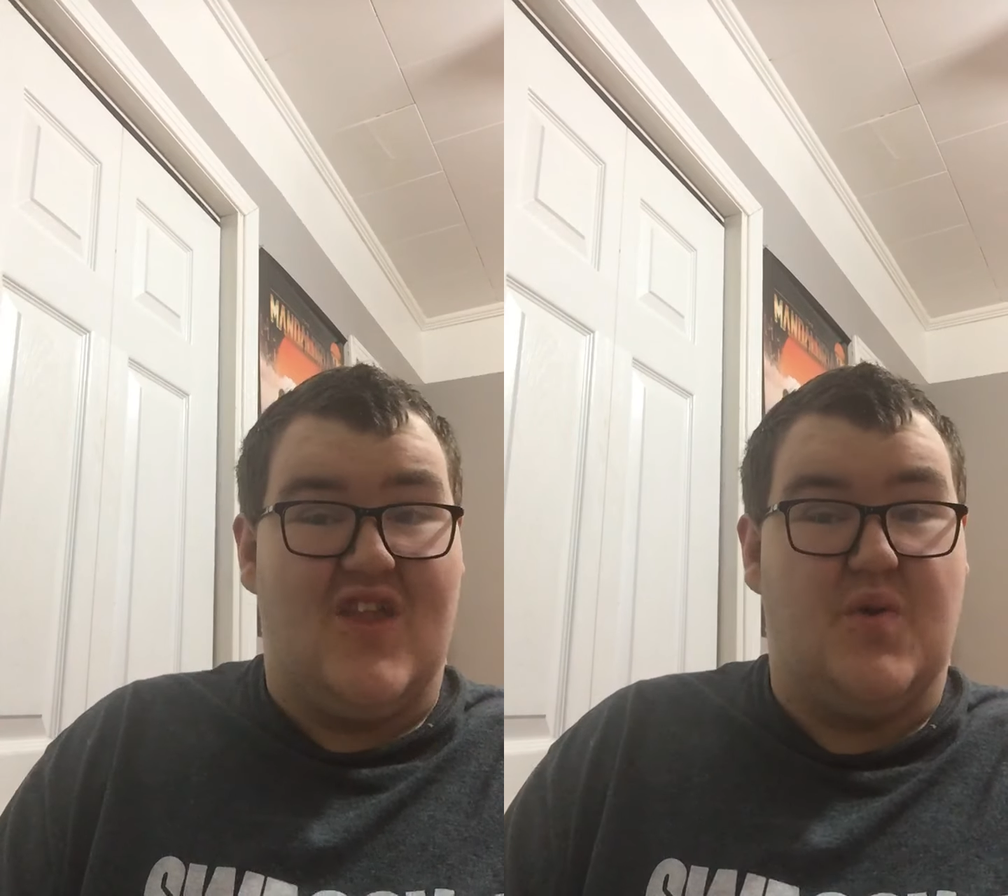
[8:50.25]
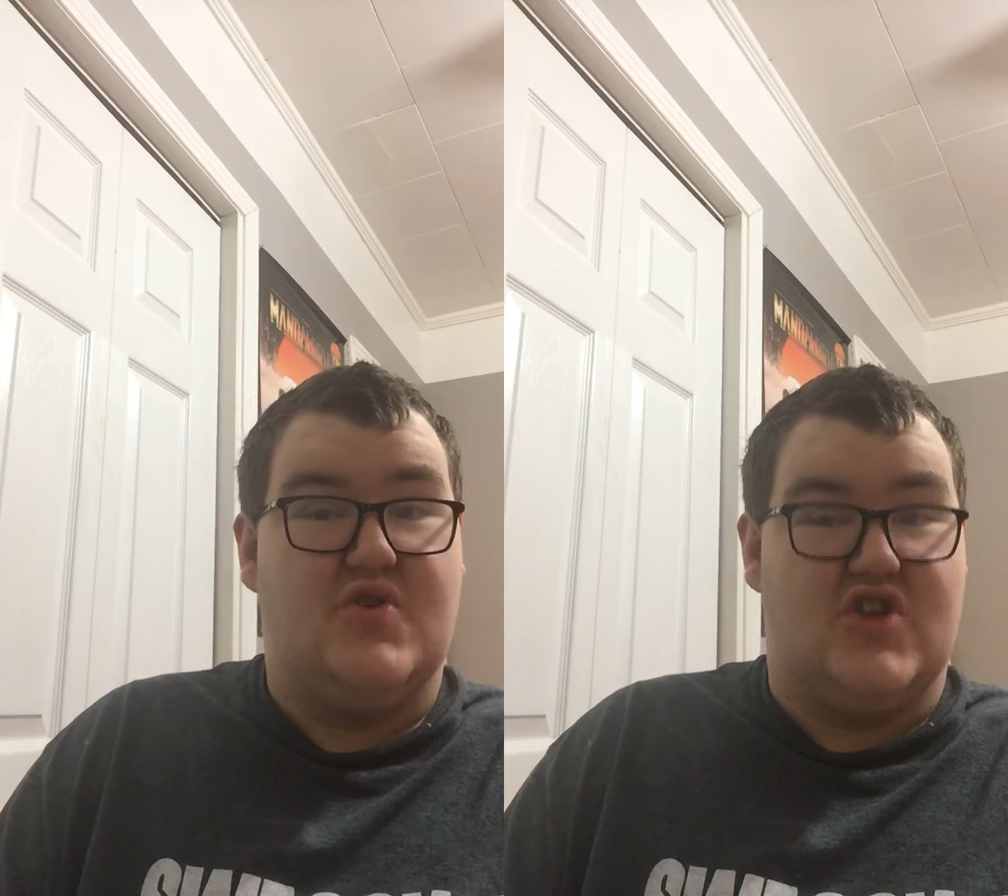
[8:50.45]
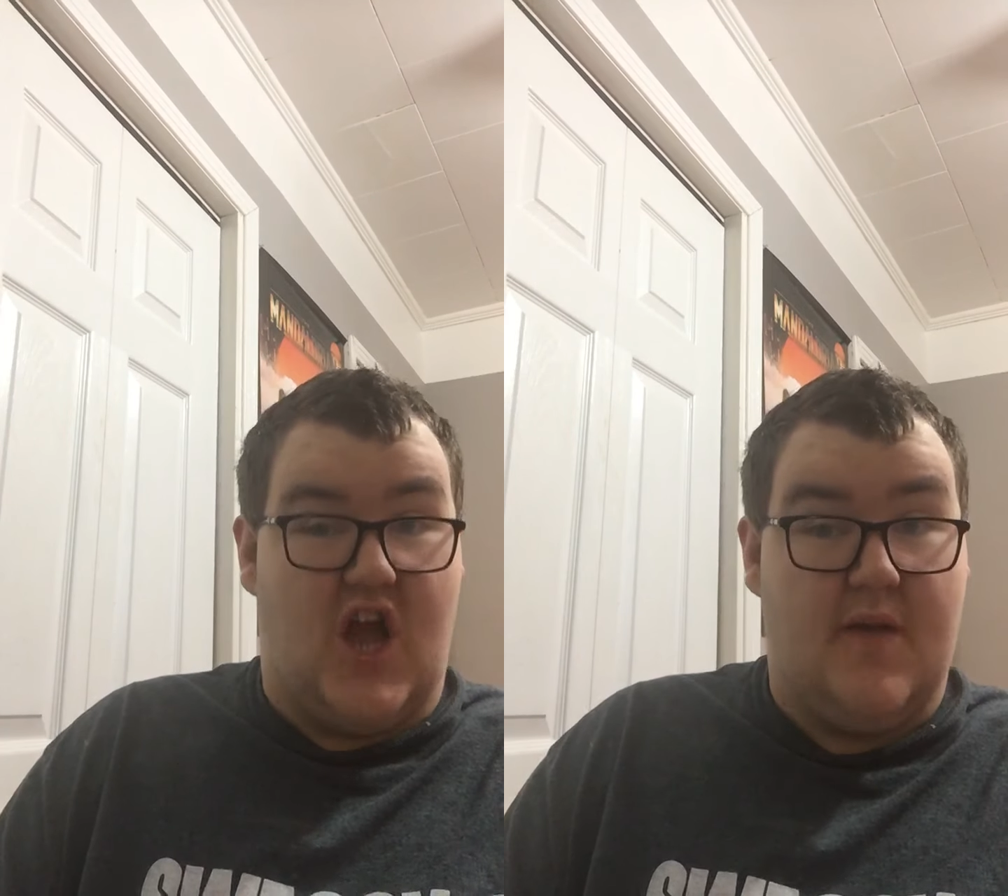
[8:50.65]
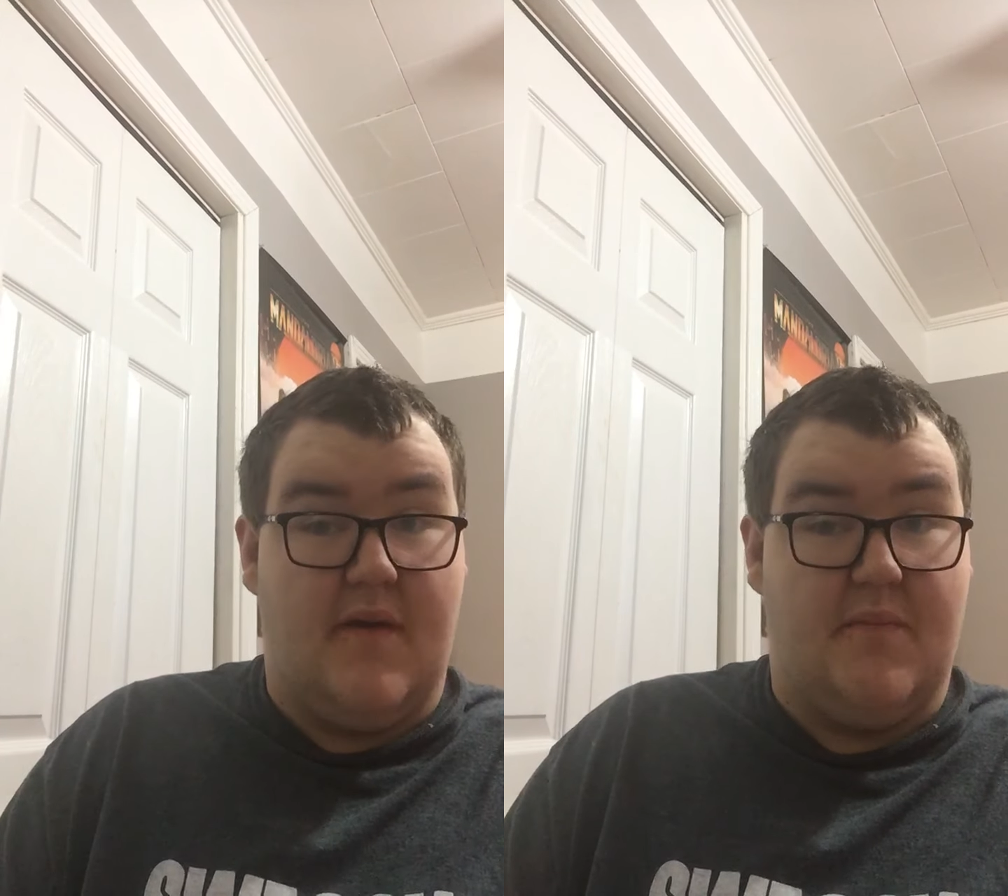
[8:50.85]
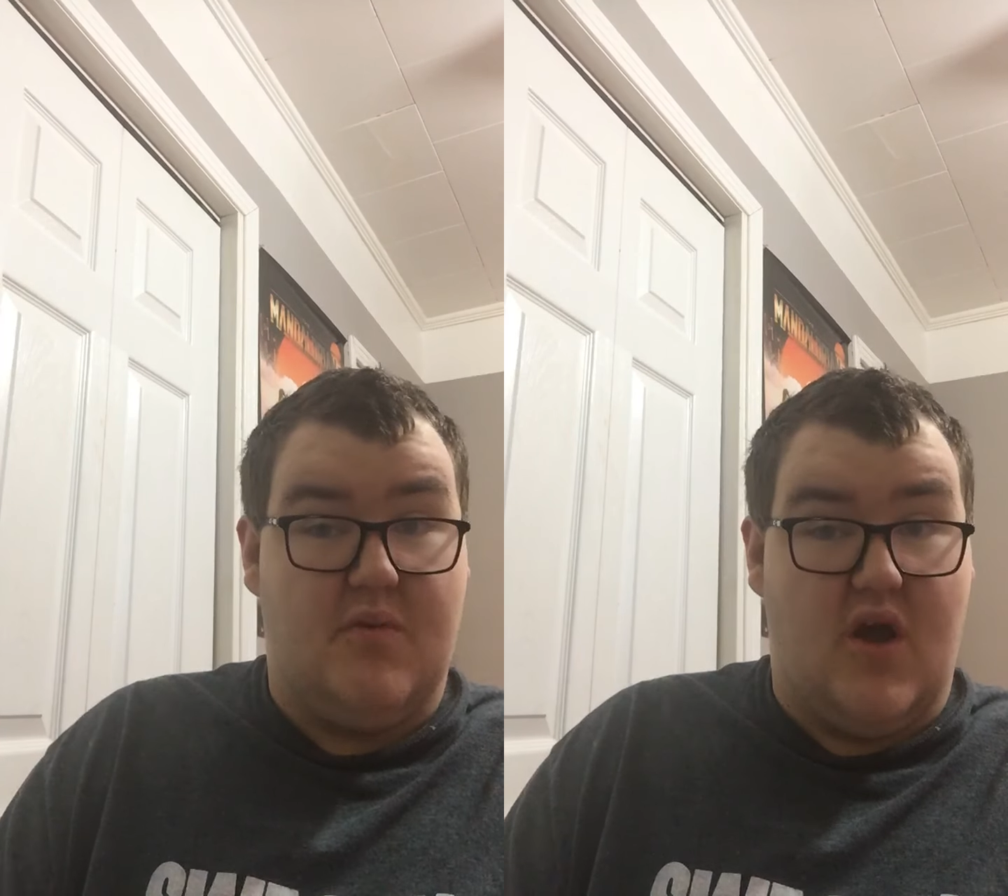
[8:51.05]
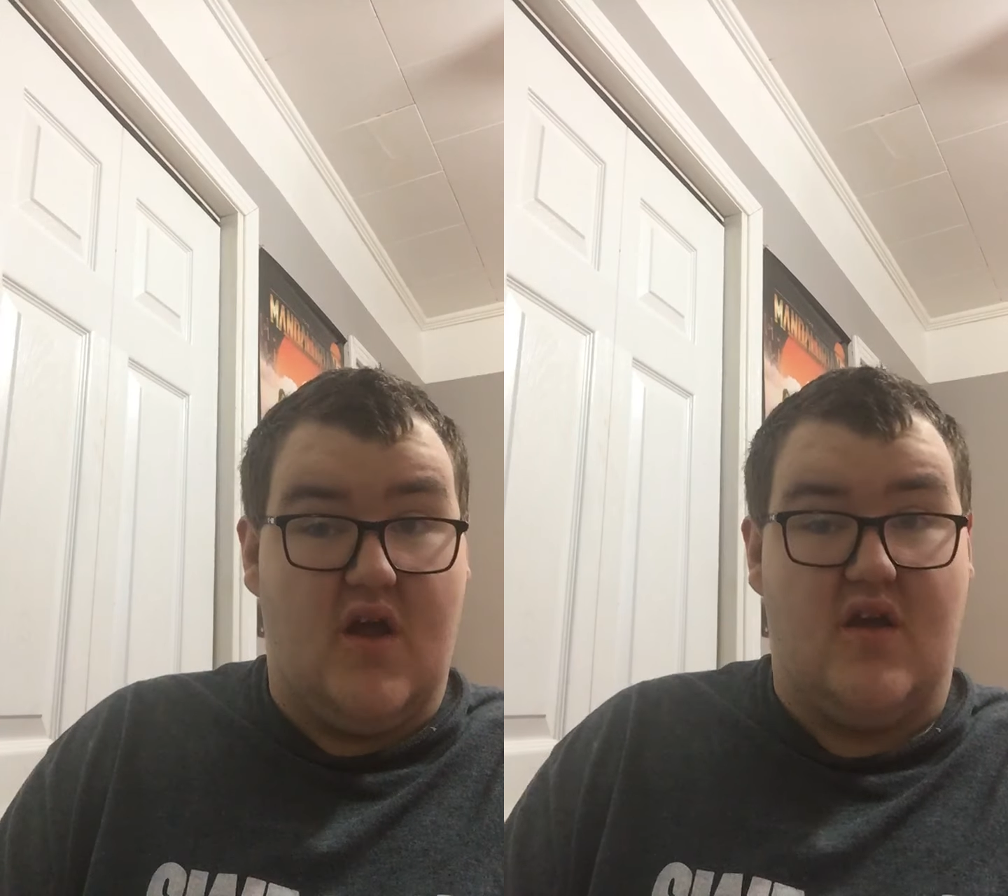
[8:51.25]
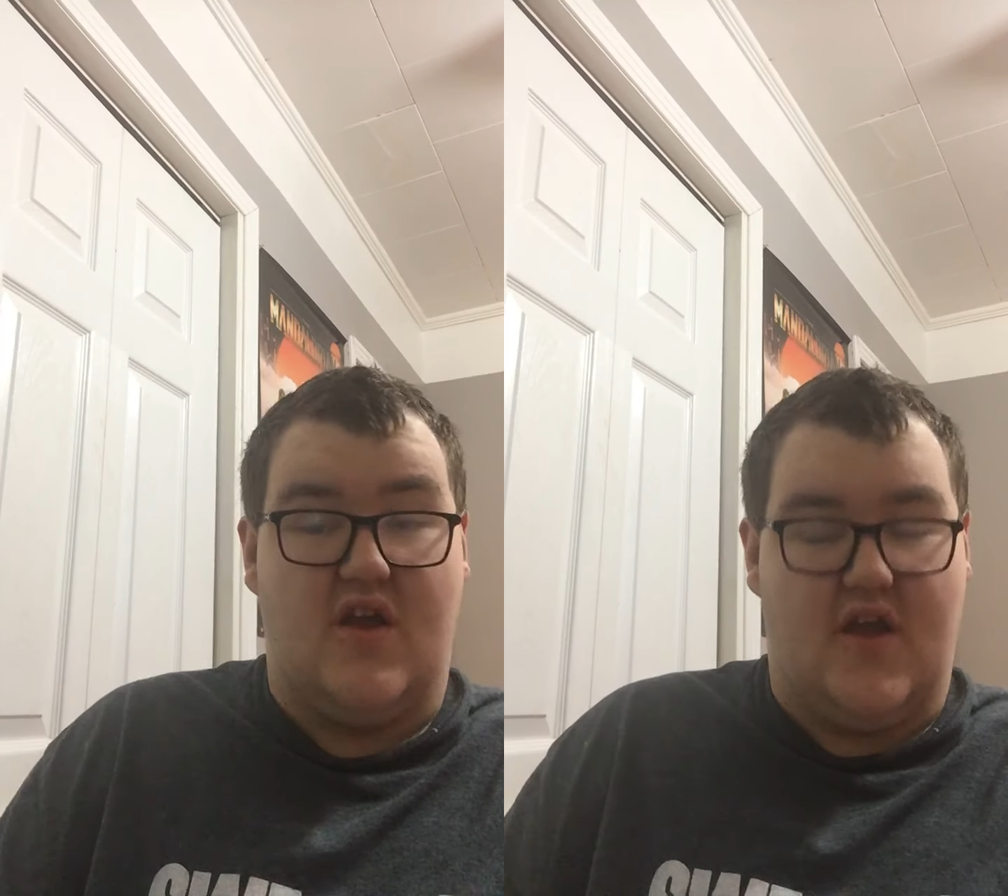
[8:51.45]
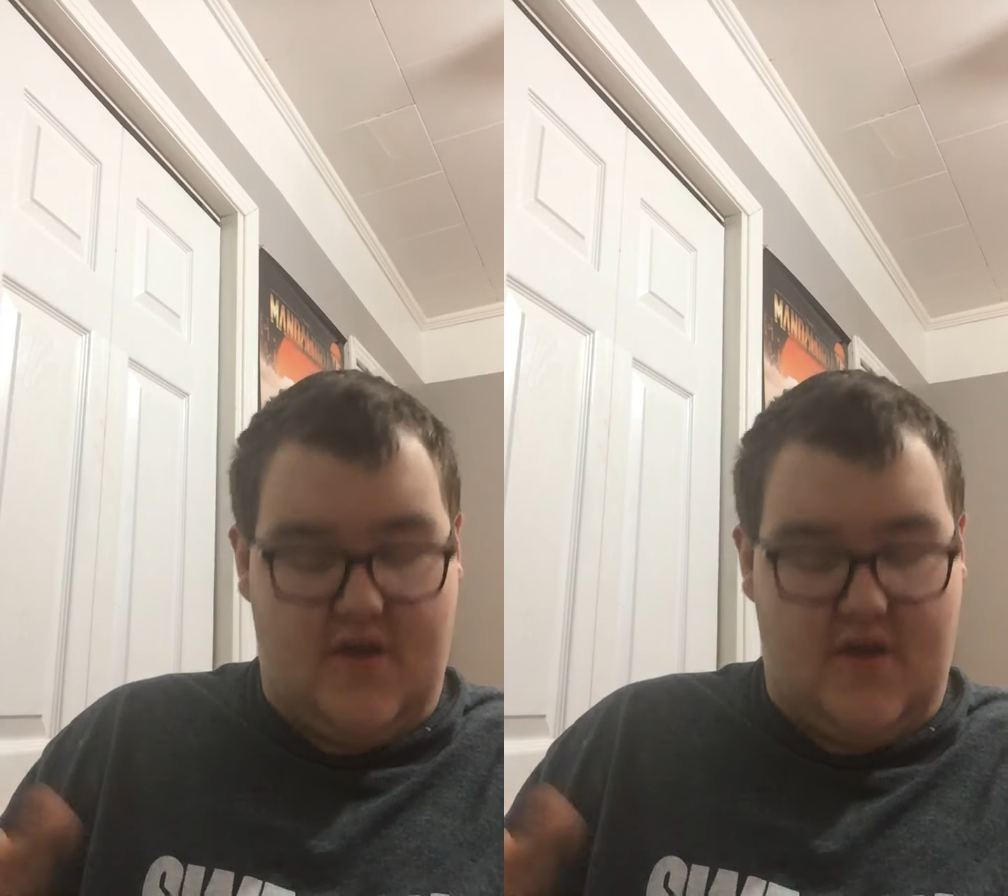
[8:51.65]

know what you're talking about, bruh.